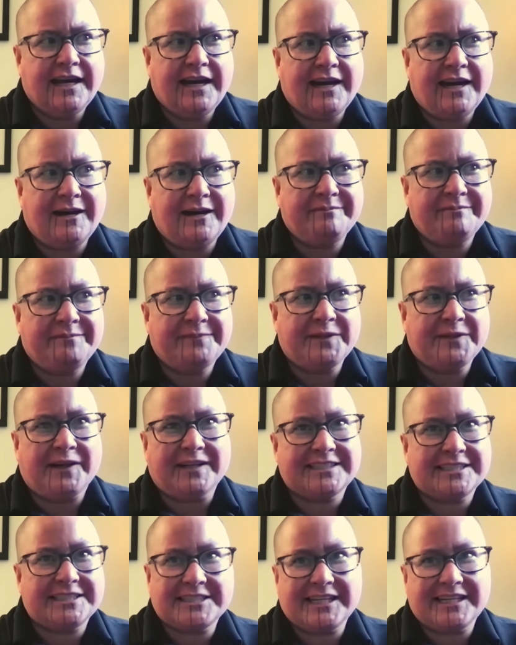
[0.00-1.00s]
Um,
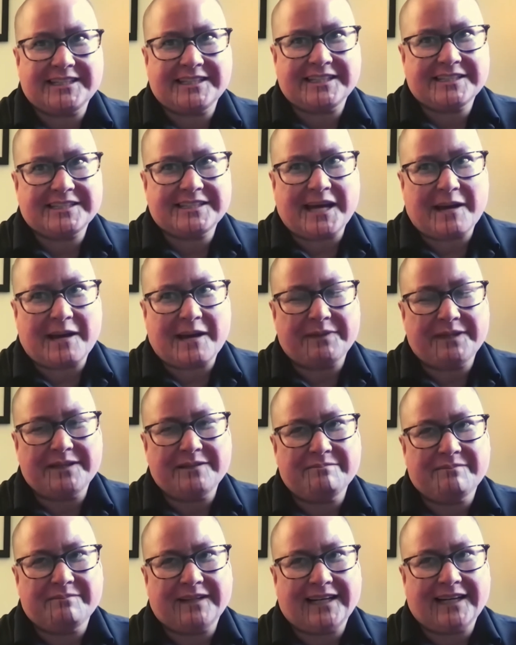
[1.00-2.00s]
not to say it doesn't
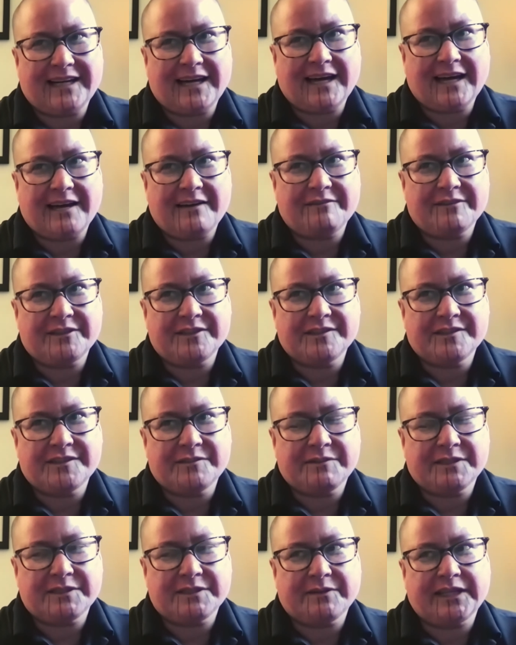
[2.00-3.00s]
happen, but I, I, haven't heard
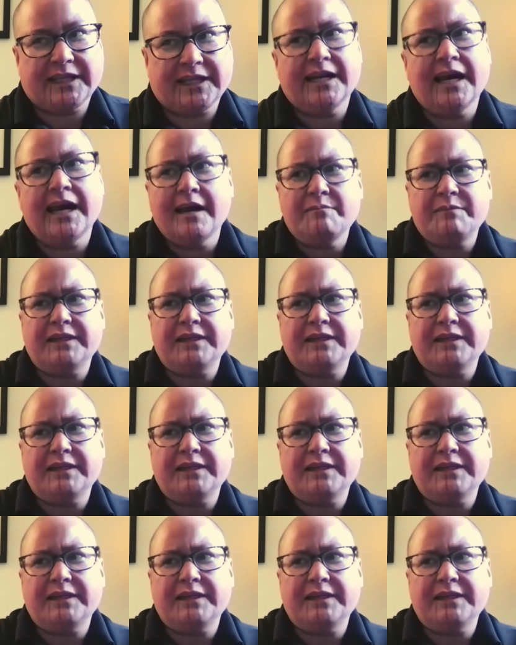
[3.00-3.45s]
too much about that.